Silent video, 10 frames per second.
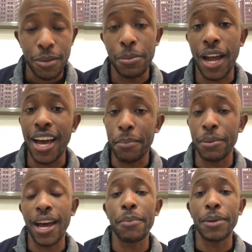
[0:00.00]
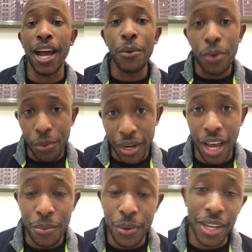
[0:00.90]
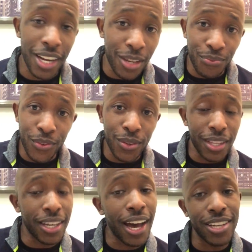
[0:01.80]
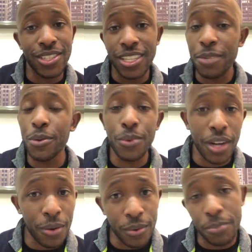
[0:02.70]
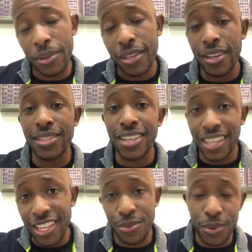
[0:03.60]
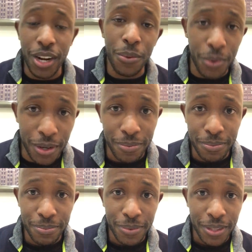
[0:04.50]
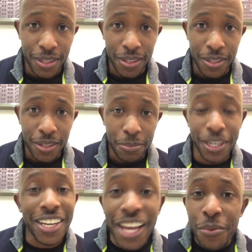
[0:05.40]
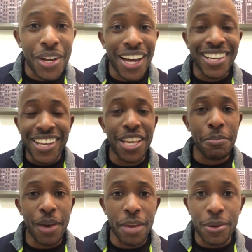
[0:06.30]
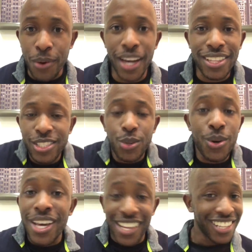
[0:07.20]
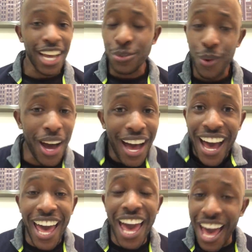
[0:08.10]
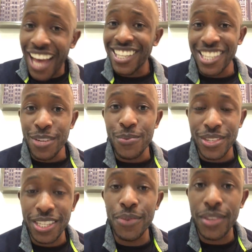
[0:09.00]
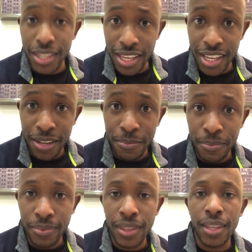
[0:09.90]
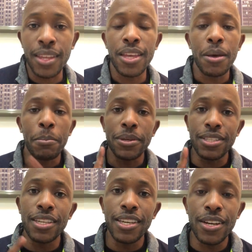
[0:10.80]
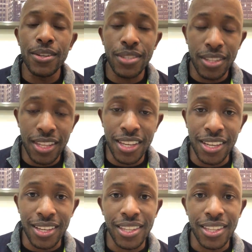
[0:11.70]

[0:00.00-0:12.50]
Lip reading: But I want what I want, and I feel that God should give me what I want because it's what I want. But it ain't what I need, baby, right? So that's why I didn't receive it then. But see, here's the thing.